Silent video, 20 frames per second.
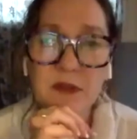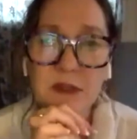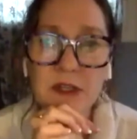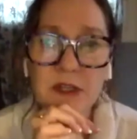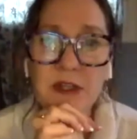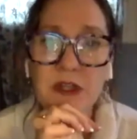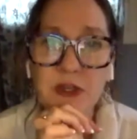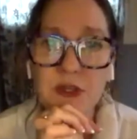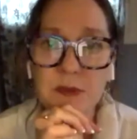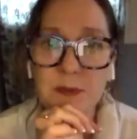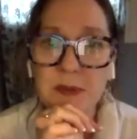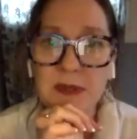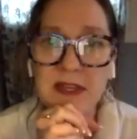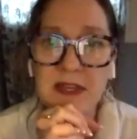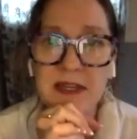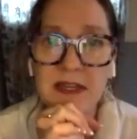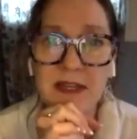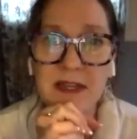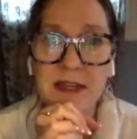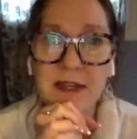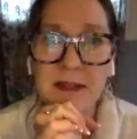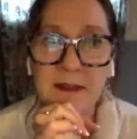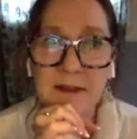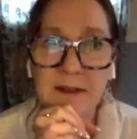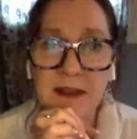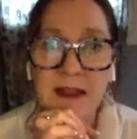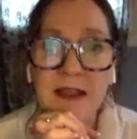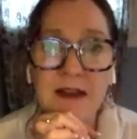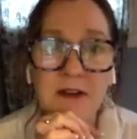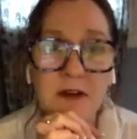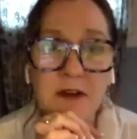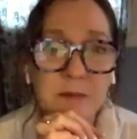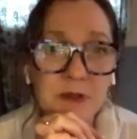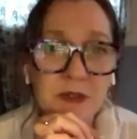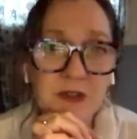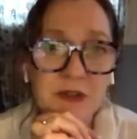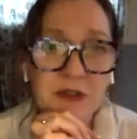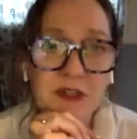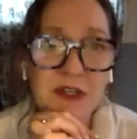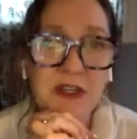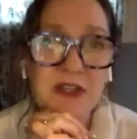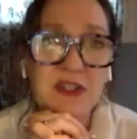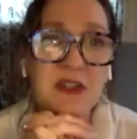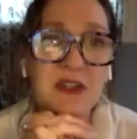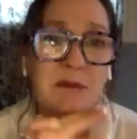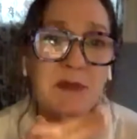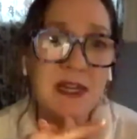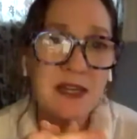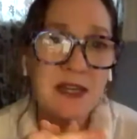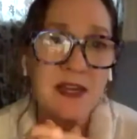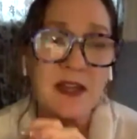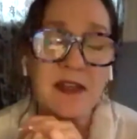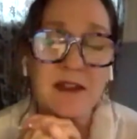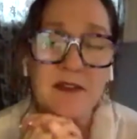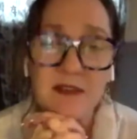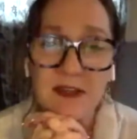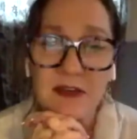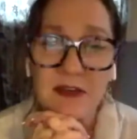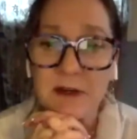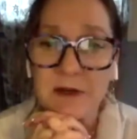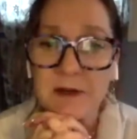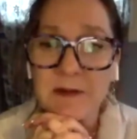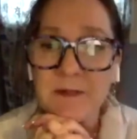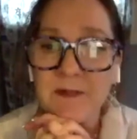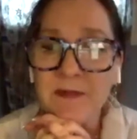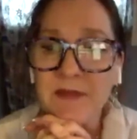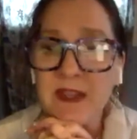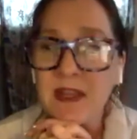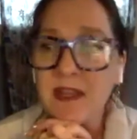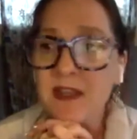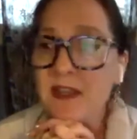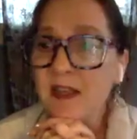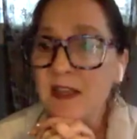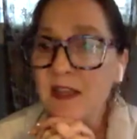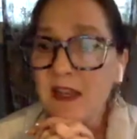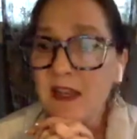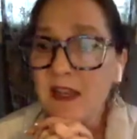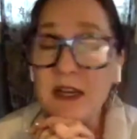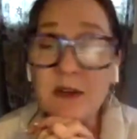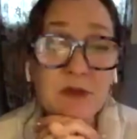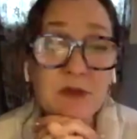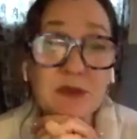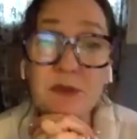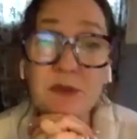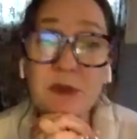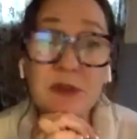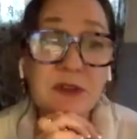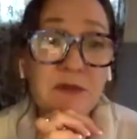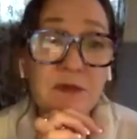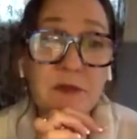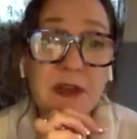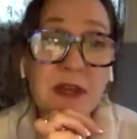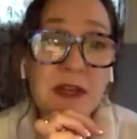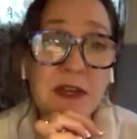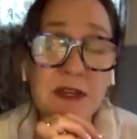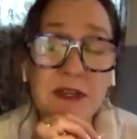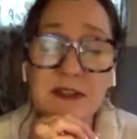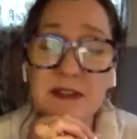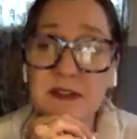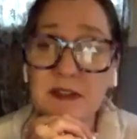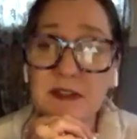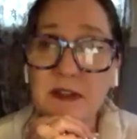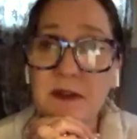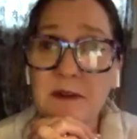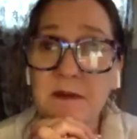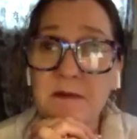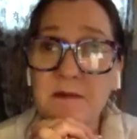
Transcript: in the UP, and I had an opportunity to meet Anne there, and it was really fun. It's